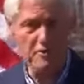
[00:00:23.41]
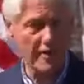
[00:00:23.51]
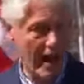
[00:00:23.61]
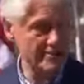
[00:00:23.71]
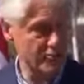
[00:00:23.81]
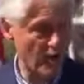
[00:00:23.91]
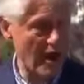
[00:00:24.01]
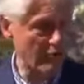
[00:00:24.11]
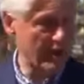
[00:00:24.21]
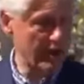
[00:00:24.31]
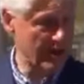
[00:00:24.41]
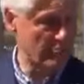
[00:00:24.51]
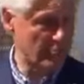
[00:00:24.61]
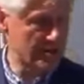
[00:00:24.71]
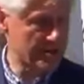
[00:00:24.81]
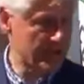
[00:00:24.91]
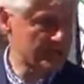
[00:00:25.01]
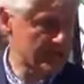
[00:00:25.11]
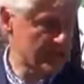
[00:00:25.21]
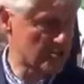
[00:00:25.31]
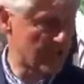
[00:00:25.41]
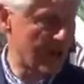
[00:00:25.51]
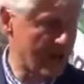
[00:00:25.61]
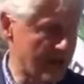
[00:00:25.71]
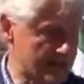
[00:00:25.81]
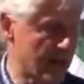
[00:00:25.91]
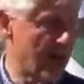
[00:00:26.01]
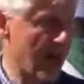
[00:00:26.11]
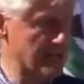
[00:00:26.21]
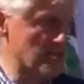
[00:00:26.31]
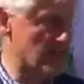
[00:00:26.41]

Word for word: That's why we need to put this issue behind us as a